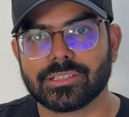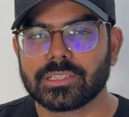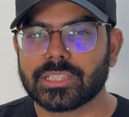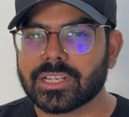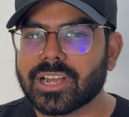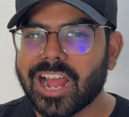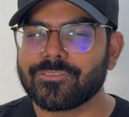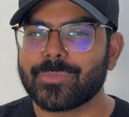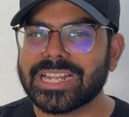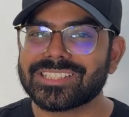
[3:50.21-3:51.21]
The
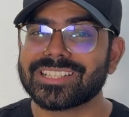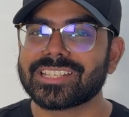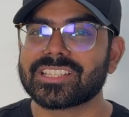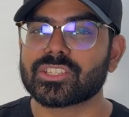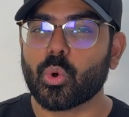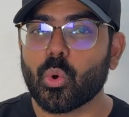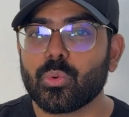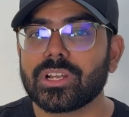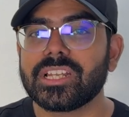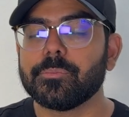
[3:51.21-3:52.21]
graph might suggest
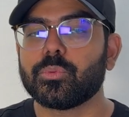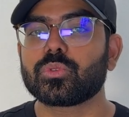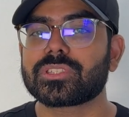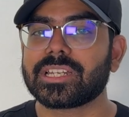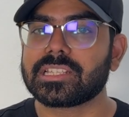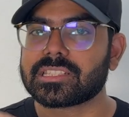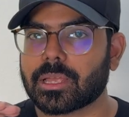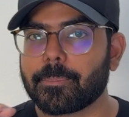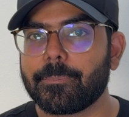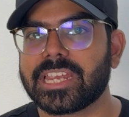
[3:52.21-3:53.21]
overly boosted
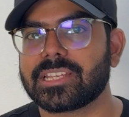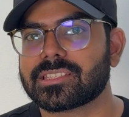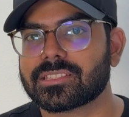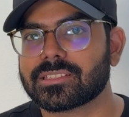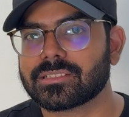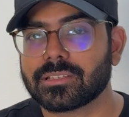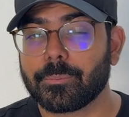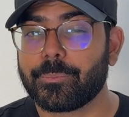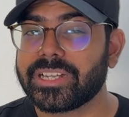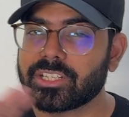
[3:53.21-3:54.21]
sub bass,
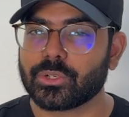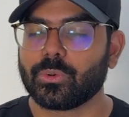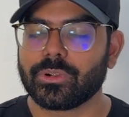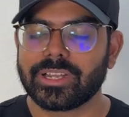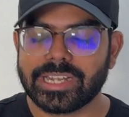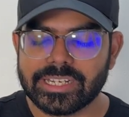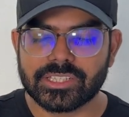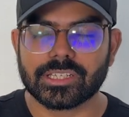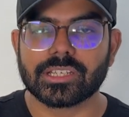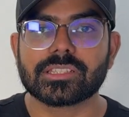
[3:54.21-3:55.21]
but no,
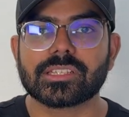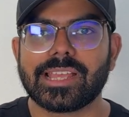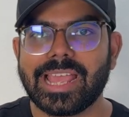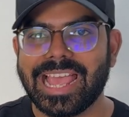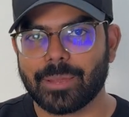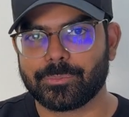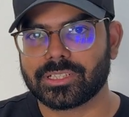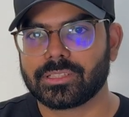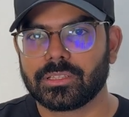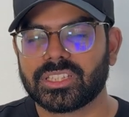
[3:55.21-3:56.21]
it's just apt.
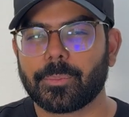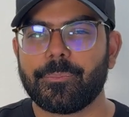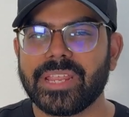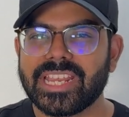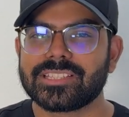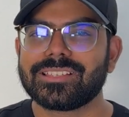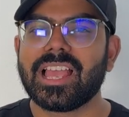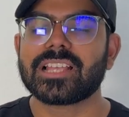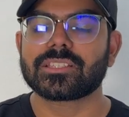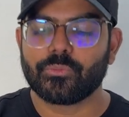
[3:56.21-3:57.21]
The bass
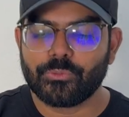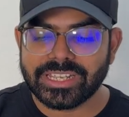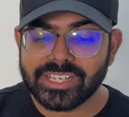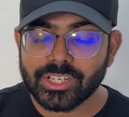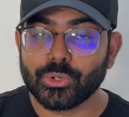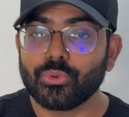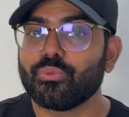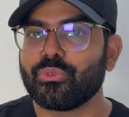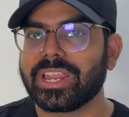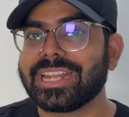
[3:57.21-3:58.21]
has a very good
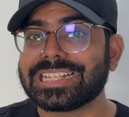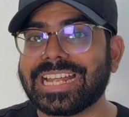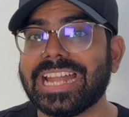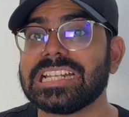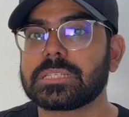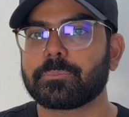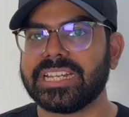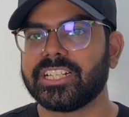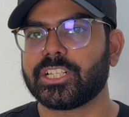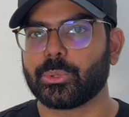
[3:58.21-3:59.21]
weight and
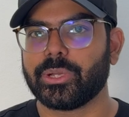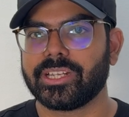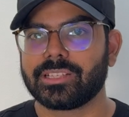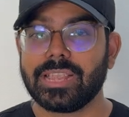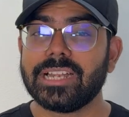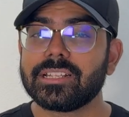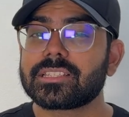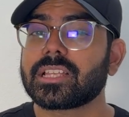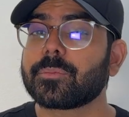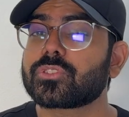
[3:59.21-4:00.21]
speed to it, and in
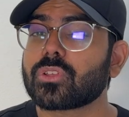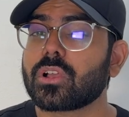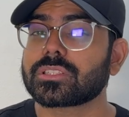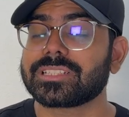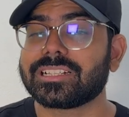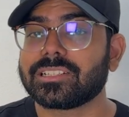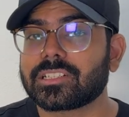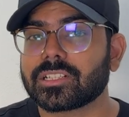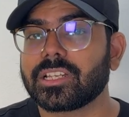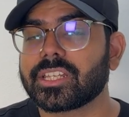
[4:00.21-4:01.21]
some songs it
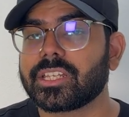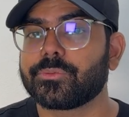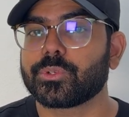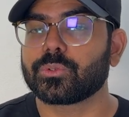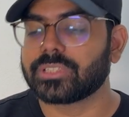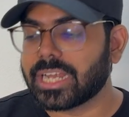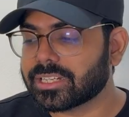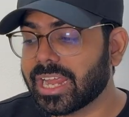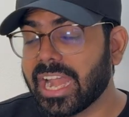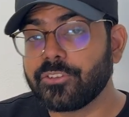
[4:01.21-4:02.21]
literally gives you
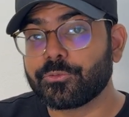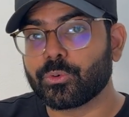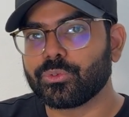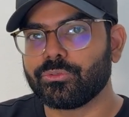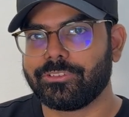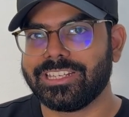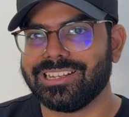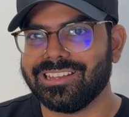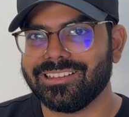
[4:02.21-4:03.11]
that headphone feel.